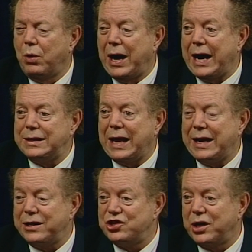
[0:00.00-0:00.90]
Don't hide
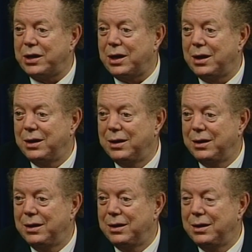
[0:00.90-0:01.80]
that agenda.
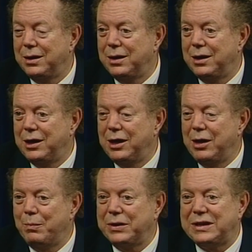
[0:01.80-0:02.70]

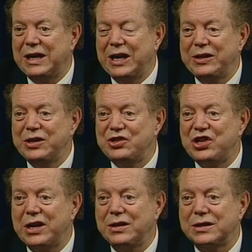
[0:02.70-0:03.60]
But the hidden
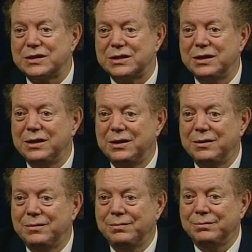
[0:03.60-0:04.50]
agendas
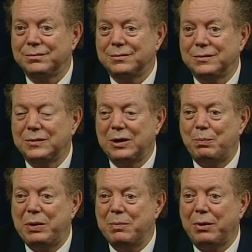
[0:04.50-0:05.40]

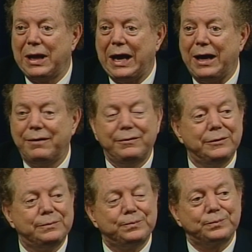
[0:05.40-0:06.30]
that people have.